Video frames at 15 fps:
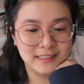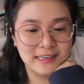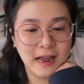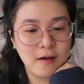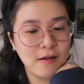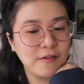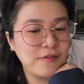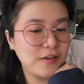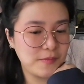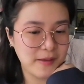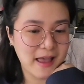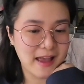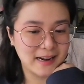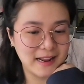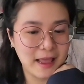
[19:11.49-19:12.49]
Now I feel
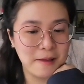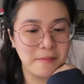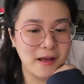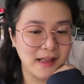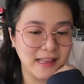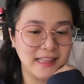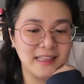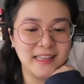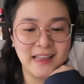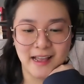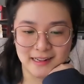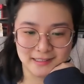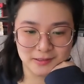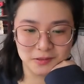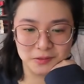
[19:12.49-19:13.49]
bad. Am I the
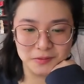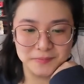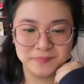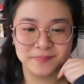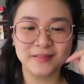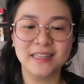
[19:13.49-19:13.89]
asshole?